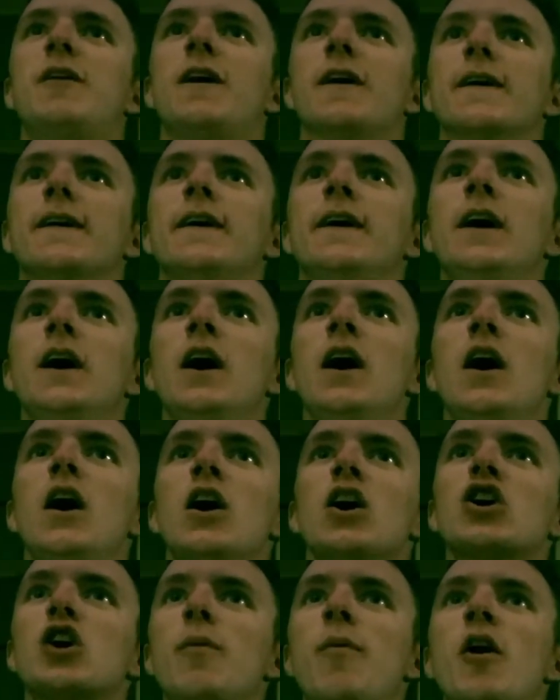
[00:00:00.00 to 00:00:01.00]
on.
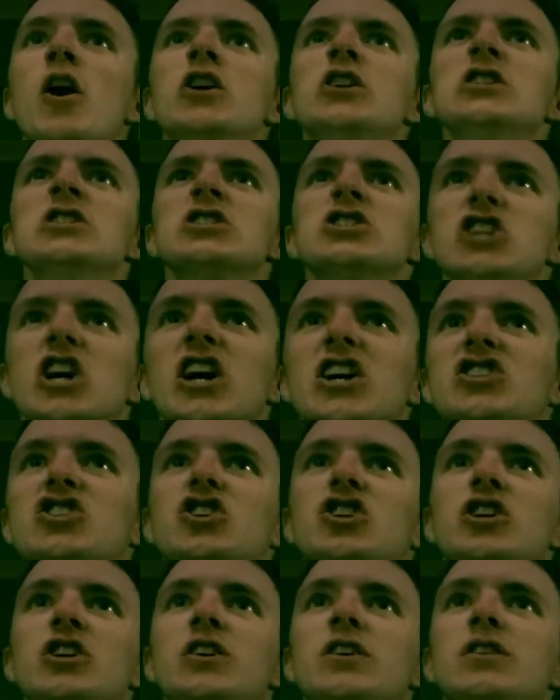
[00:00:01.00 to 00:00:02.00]
Come on.
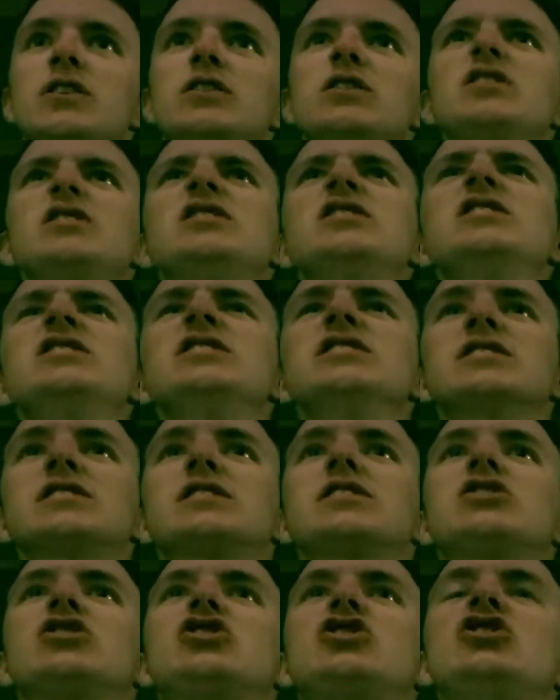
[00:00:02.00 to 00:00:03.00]
Yes!
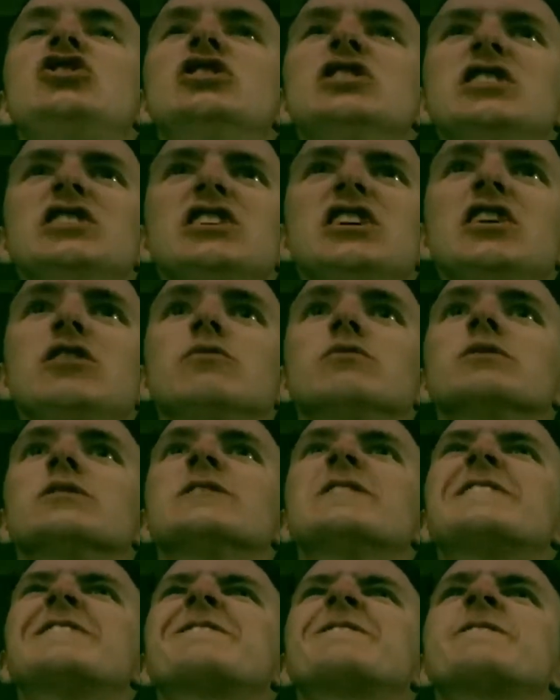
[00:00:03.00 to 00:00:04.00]
No!
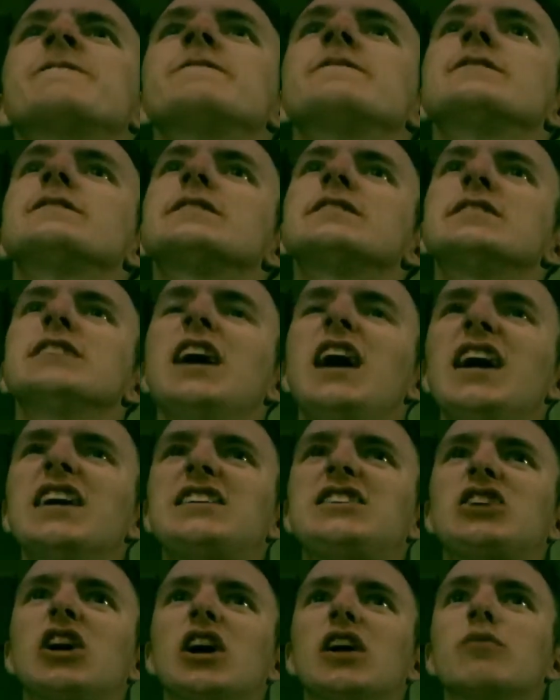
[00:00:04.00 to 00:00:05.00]
I
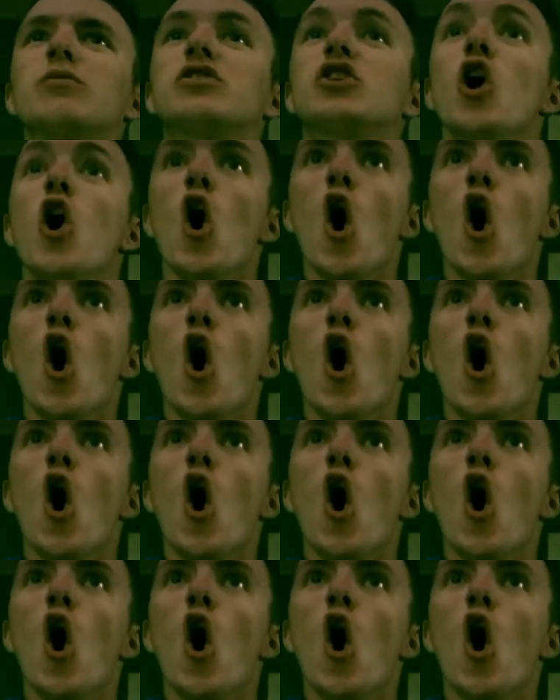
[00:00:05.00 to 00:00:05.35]
thought it was.